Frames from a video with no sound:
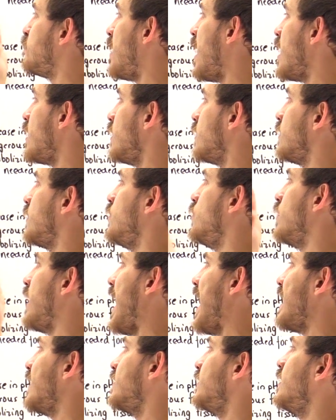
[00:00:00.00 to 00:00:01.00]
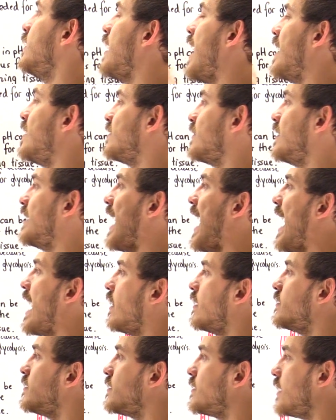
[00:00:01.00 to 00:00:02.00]
molecule acting as an
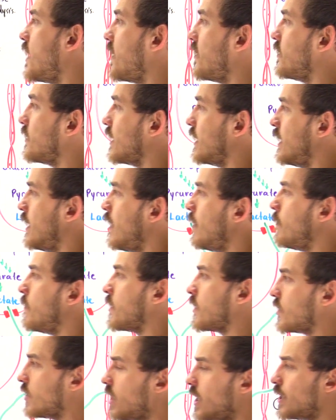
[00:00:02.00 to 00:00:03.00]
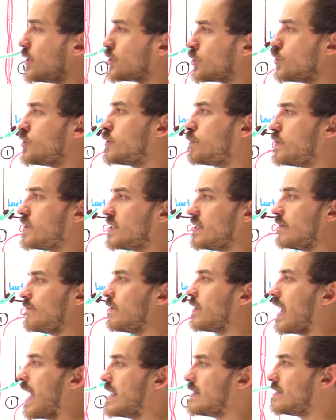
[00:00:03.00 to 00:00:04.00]
allosteric inhibitor to
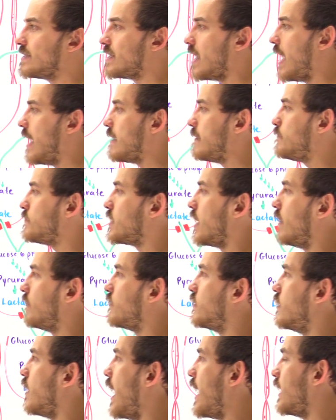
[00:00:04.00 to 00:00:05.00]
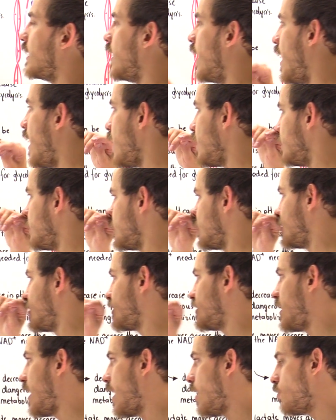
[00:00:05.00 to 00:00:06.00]
specific enzymes of
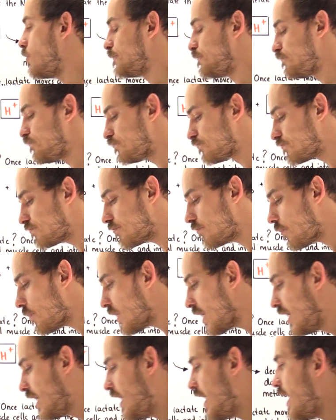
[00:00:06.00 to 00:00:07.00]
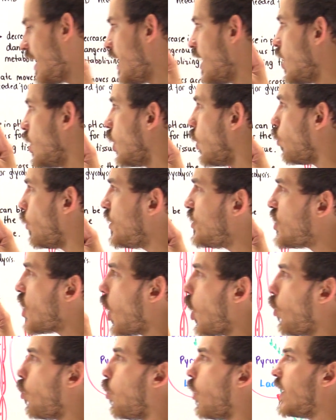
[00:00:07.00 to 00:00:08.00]
glycolysis. Now, we
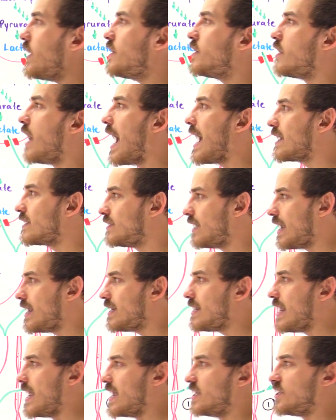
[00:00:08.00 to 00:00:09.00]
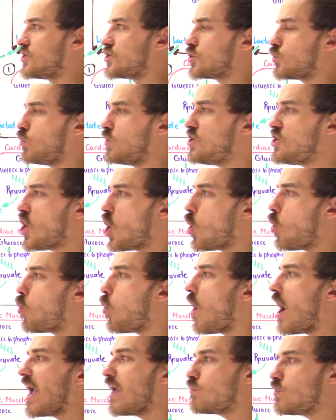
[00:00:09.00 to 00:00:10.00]
know what lactate is, we know
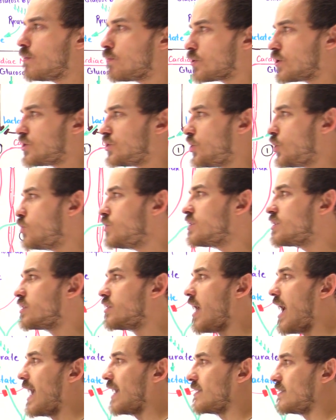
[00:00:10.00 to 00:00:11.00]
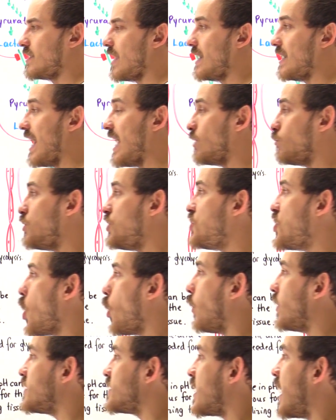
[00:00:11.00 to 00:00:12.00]
why we produce lactate, and we know
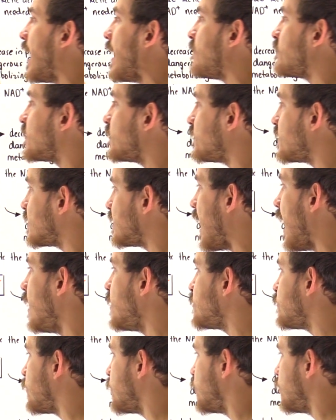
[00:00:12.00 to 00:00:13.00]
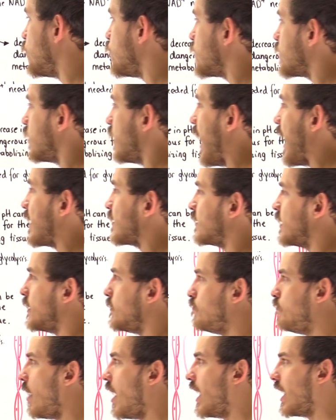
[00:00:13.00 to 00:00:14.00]
what types of cells produce
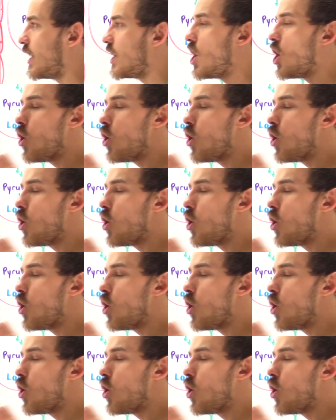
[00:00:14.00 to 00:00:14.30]
lactate, but